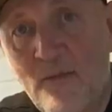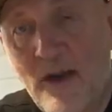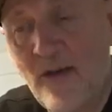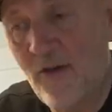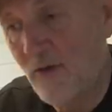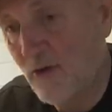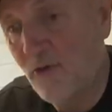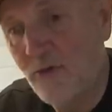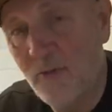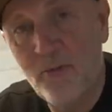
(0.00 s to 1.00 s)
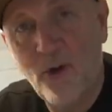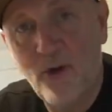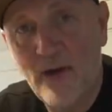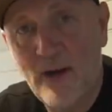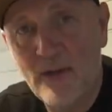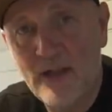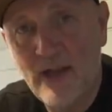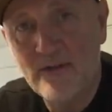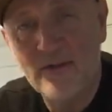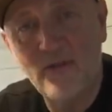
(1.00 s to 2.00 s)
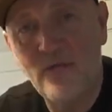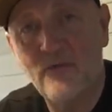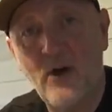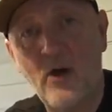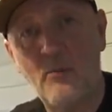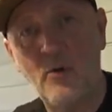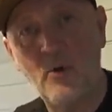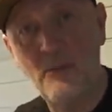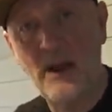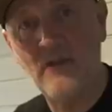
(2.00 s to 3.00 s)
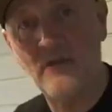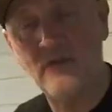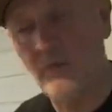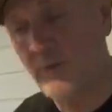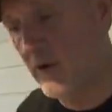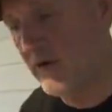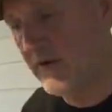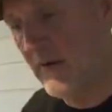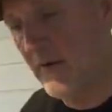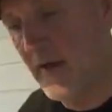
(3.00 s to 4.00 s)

They're a redundant product nowadays, and there's far more beneficial products out